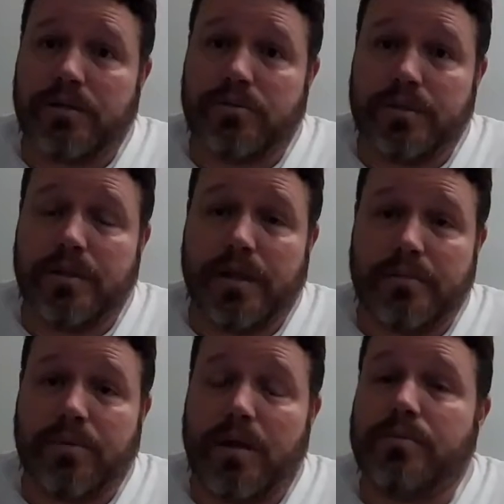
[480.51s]
honest with you,
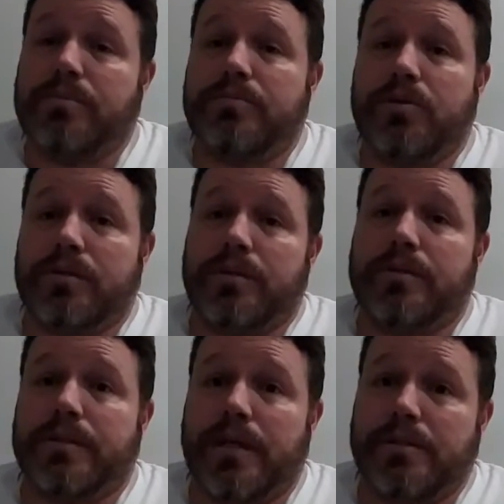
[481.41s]
like probably most of you,
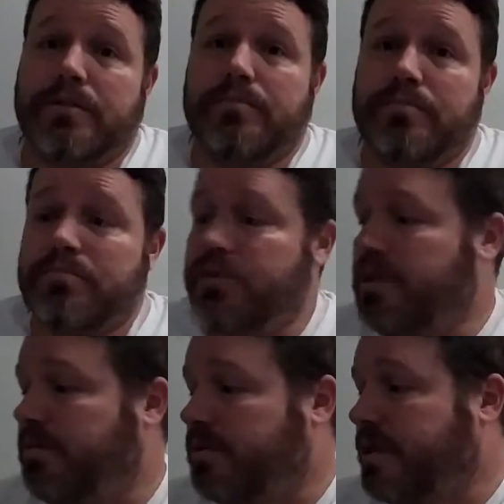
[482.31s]
it scares the
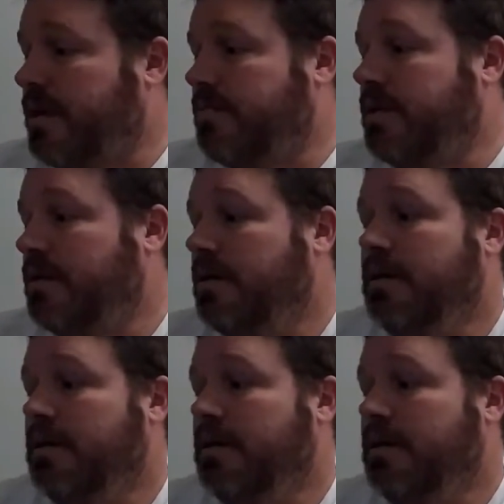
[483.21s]
bejeebers out of me.